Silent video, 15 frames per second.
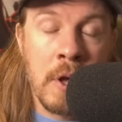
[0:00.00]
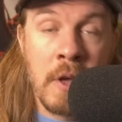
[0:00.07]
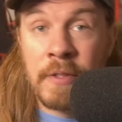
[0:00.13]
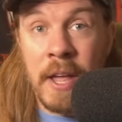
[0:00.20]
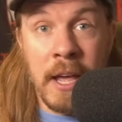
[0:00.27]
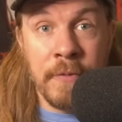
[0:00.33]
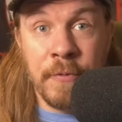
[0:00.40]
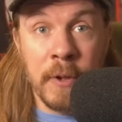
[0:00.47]

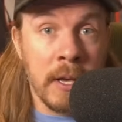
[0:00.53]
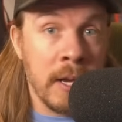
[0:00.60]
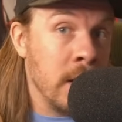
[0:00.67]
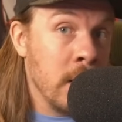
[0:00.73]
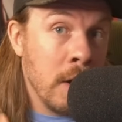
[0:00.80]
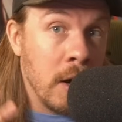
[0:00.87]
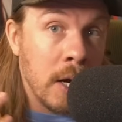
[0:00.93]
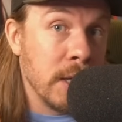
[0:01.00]
Thankfully,
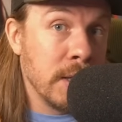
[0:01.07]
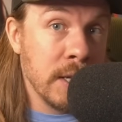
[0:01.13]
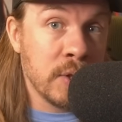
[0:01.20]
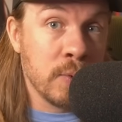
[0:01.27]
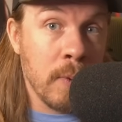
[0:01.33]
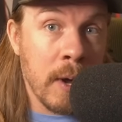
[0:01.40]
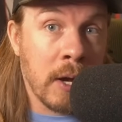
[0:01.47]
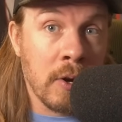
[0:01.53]
on
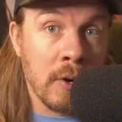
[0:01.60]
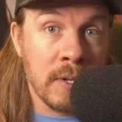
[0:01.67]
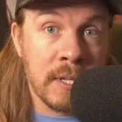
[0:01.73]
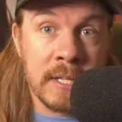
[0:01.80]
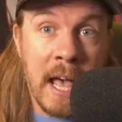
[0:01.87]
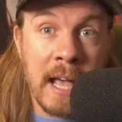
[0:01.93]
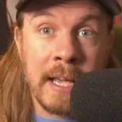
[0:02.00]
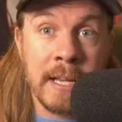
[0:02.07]
this record,
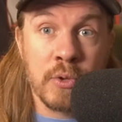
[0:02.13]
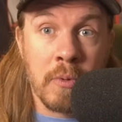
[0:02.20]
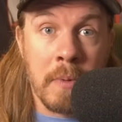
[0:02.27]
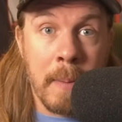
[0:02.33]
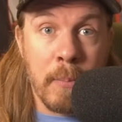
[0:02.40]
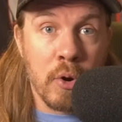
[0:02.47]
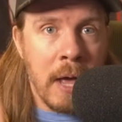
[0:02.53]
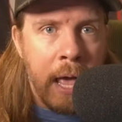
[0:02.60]
Saki's
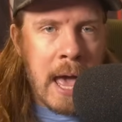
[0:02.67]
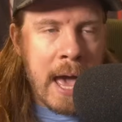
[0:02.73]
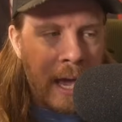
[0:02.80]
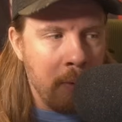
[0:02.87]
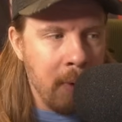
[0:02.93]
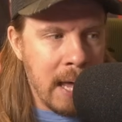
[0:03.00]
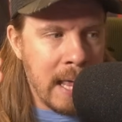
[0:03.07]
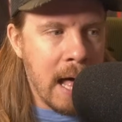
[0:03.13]
remembered,
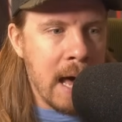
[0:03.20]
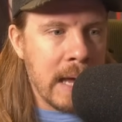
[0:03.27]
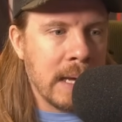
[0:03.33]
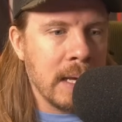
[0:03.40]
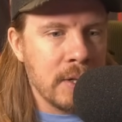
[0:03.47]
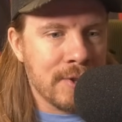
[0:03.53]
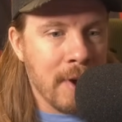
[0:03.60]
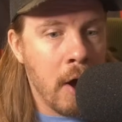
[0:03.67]
hey, wait, I
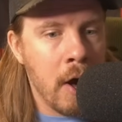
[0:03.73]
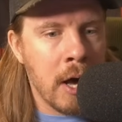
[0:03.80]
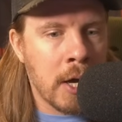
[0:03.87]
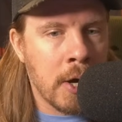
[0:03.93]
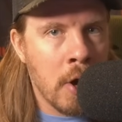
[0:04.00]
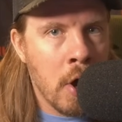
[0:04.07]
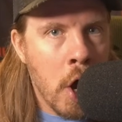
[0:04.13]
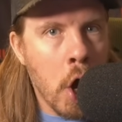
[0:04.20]
can
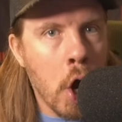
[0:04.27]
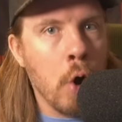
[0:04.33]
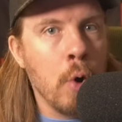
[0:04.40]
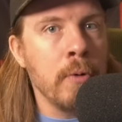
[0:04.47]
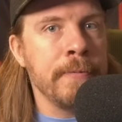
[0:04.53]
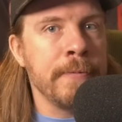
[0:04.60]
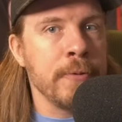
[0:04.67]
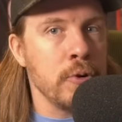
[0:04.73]
talk
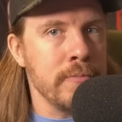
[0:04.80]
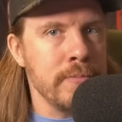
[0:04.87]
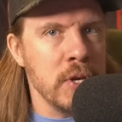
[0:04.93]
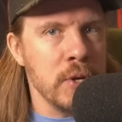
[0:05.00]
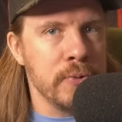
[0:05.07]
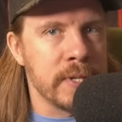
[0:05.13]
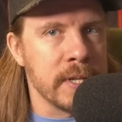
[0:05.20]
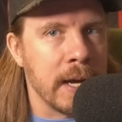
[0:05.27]
over
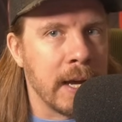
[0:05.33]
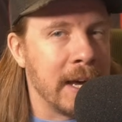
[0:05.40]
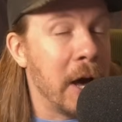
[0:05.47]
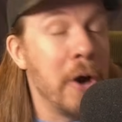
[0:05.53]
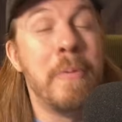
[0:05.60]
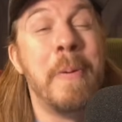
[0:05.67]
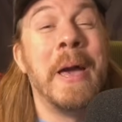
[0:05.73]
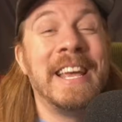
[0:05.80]
music.
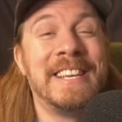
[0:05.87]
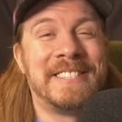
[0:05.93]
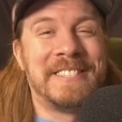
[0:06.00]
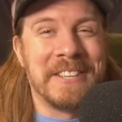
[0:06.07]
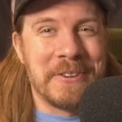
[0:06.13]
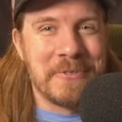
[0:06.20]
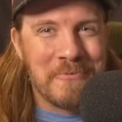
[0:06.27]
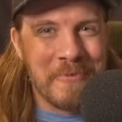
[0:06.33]

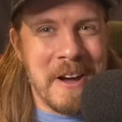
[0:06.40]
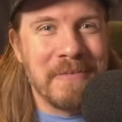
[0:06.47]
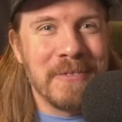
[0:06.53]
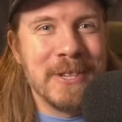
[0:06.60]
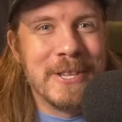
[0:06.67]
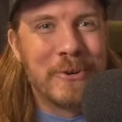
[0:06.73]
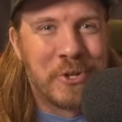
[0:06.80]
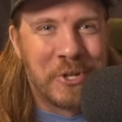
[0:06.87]
Amazing,
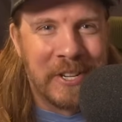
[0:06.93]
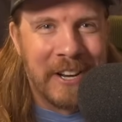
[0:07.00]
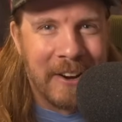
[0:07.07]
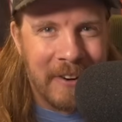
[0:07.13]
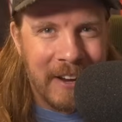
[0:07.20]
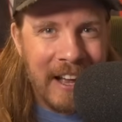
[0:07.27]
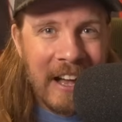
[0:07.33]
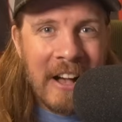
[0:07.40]

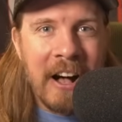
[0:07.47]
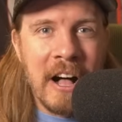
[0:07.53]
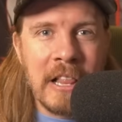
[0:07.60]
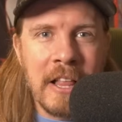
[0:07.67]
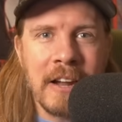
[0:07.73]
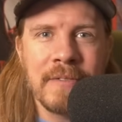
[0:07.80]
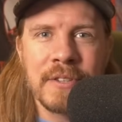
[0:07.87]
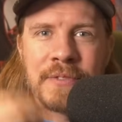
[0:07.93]
revolutionary. A
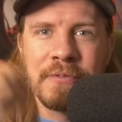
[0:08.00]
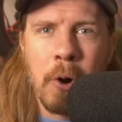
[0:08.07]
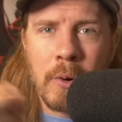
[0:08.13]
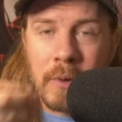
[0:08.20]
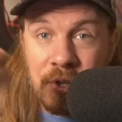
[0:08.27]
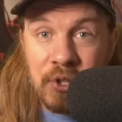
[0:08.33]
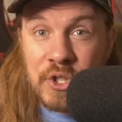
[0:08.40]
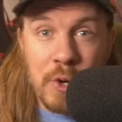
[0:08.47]
lot of his
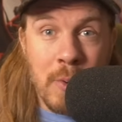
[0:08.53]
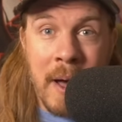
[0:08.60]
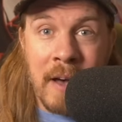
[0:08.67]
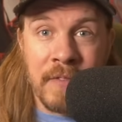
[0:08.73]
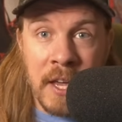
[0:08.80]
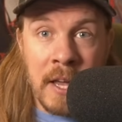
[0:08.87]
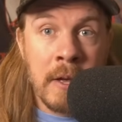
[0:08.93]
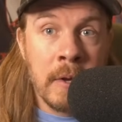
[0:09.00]
vocals do have
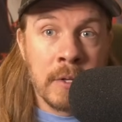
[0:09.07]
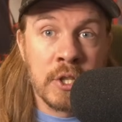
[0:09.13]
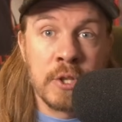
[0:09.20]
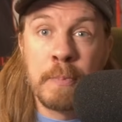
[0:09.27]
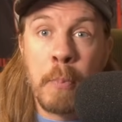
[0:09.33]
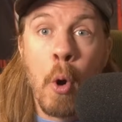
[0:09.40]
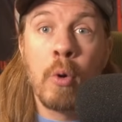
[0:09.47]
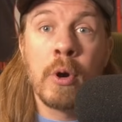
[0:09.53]
a
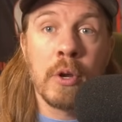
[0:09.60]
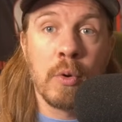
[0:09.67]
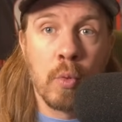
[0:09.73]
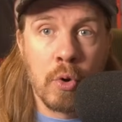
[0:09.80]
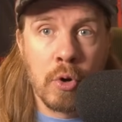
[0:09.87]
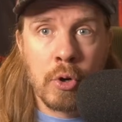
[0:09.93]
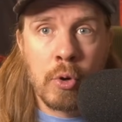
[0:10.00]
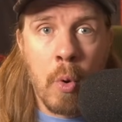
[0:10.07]
spoken
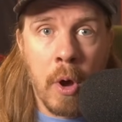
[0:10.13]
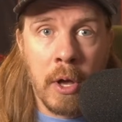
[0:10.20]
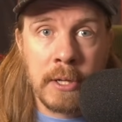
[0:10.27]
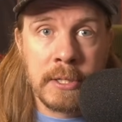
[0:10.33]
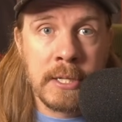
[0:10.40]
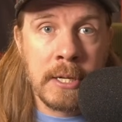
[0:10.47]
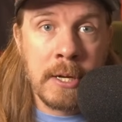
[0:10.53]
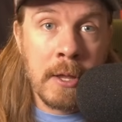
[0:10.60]
word
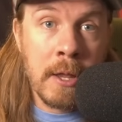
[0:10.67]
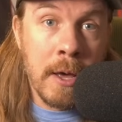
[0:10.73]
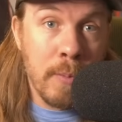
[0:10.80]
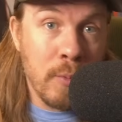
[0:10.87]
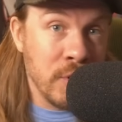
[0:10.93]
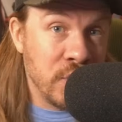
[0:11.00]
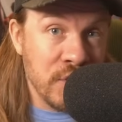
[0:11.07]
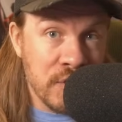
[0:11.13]
quality to them,
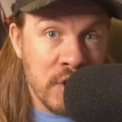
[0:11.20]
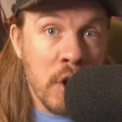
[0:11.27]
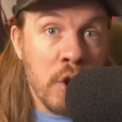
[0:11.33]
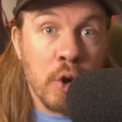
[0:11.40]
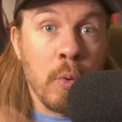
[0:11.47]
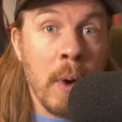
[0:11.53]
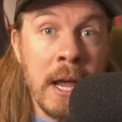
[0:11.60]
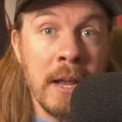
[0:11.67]
which is
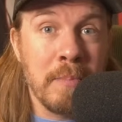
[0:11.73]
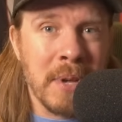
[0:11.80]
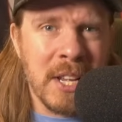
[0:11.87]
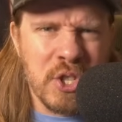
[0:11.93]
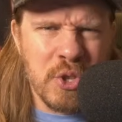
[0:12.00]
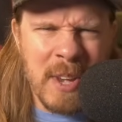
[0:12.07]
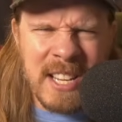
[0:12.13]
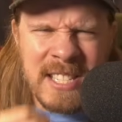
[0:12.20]
great
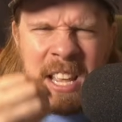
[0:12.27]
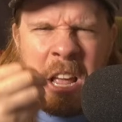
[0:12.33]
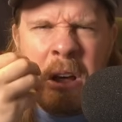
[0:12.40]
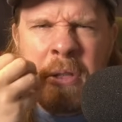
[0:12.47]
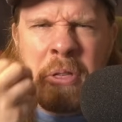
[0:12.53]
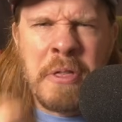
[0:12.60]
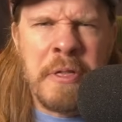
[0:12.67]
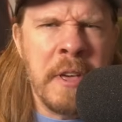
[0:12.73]
because you get his
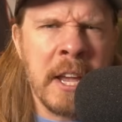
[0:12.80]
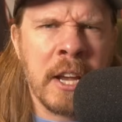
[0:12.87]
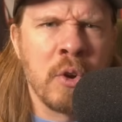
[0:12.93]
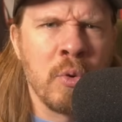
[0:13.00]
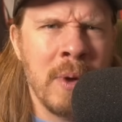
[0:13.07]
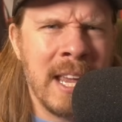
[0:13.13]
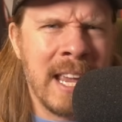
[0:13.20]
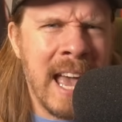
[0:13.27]
thick
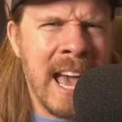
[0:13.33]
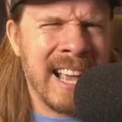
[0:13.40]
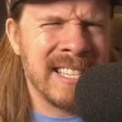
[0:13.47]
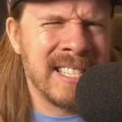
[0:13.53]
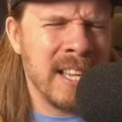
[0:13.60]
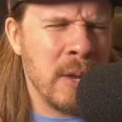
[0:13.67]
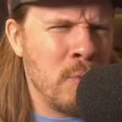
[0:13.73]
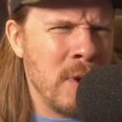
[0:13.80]
Greek
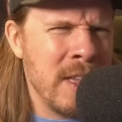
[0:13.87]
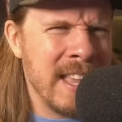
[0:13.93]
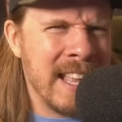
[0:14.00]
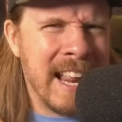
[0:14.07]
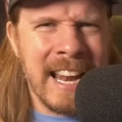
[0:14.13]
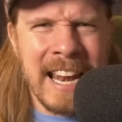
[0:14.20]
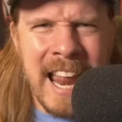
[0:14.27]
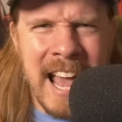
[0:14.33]
accent with it,
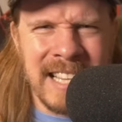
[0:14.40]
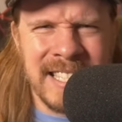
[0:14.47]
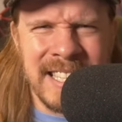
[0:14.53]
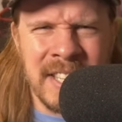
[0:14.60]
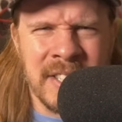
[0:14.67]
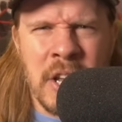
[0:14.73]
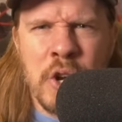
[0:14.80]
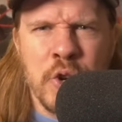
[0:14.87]
and it adds
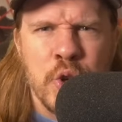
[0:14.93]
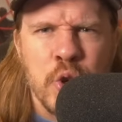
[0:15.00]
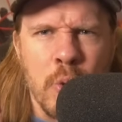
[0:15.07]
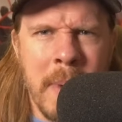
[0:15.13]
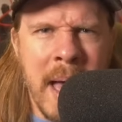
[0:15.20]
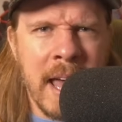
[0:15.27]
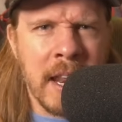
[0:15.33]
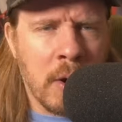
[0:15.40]
this
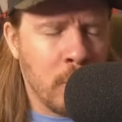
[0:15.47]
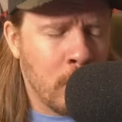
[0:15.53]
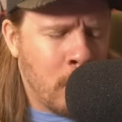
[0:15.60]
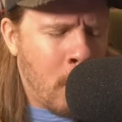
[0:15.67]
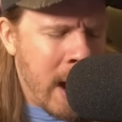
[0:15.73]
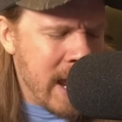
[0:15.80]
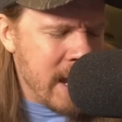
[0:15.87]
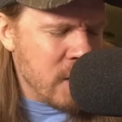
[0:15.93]
dramatic
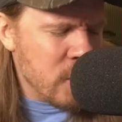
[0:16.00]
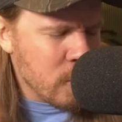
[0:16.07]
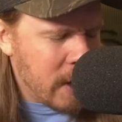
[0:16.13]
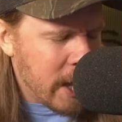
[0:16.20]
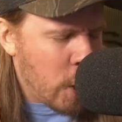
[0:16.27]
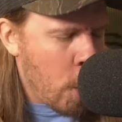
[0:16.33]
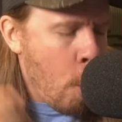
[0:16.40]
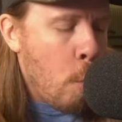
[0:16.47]
weight, and you're
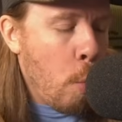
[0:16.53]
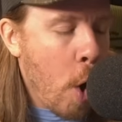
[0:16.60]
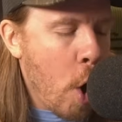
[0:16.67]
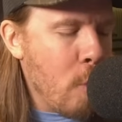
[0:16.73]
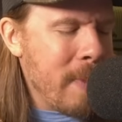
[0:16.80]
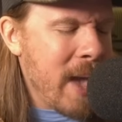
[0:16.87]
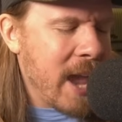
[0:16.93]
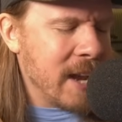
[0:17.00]
like,
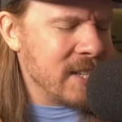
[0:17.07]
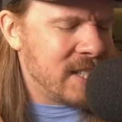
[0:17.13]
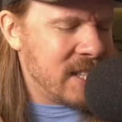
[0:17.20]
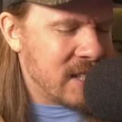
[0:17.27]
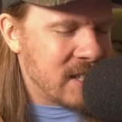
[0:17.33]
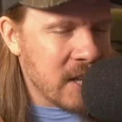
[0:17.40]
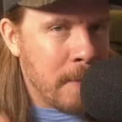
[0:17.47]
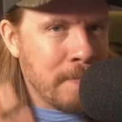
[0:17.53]
whoa, man, is
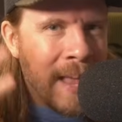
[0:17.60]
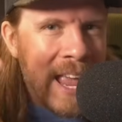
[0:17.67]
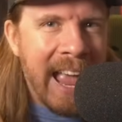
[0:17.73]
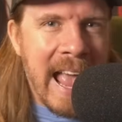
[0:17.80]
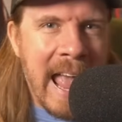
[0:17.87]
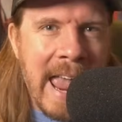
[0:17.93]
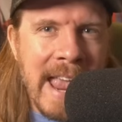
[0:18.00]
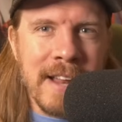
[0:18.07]
this some
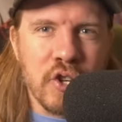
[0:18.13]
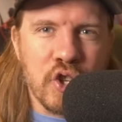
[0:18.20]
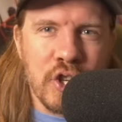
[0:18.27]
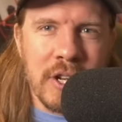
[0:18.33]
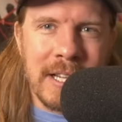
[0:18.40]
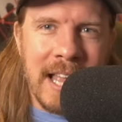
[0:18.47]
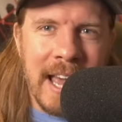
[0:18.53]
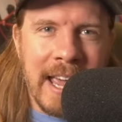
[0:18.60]

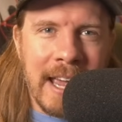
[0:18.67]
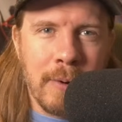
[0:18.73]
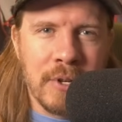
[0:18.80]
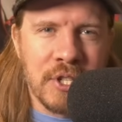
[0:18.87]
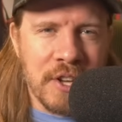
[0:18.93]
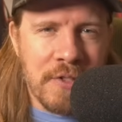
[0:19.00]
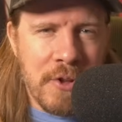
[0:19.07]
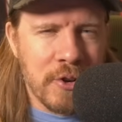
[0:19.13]
ancient
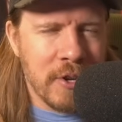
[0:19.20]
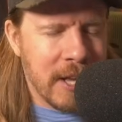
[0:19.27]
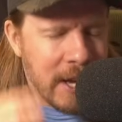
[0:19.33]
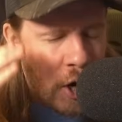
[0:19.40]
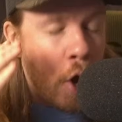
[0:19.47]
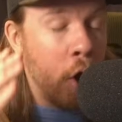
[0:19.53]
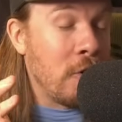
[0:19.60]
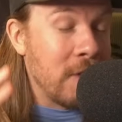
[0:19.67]
language? And then you're
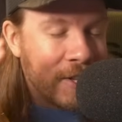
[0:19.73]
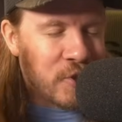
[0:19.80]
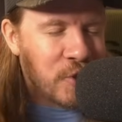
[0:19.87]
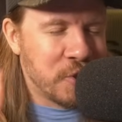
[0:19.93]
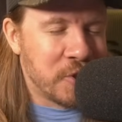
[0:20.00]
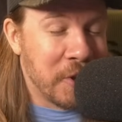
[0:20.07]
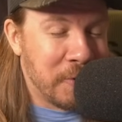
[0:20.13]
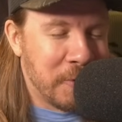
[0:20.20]
like, oh, that's
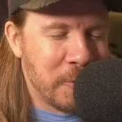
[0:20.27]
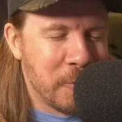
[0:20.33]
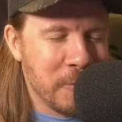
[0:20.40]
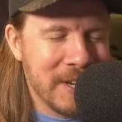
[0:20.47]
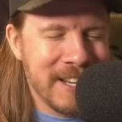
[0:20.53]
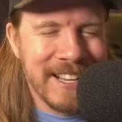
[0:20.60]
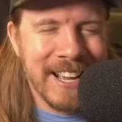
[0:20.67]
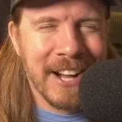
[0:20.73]
just a
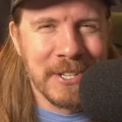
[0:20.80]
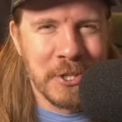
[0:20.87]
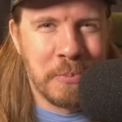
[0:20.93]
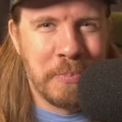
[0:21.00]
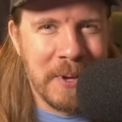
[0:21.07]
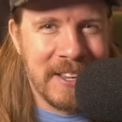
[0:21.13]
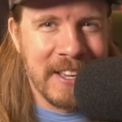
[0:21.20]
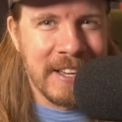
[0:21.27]
Greek guy
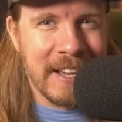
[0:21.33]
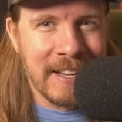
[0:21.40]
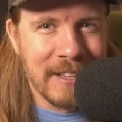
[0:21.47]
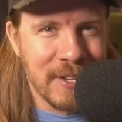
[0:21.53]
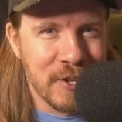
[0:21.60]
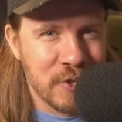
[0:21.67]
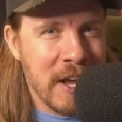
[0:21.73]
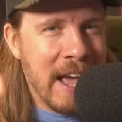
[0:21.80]
speaking
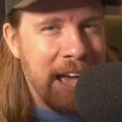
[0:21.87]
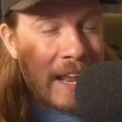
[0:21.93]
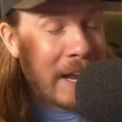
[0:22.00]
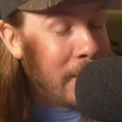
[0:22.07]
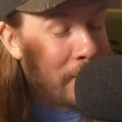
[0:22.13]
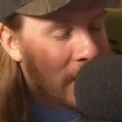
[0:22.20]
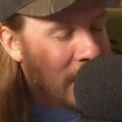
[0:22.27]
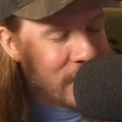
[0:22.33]
English, and
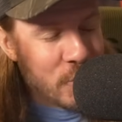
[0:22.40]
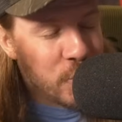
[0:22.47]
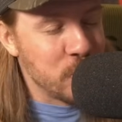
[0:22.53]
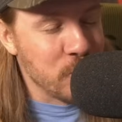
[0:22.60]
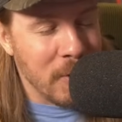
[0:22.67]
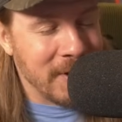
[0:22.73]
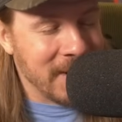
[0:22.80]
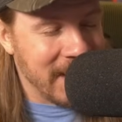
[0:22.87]
I'm drunk.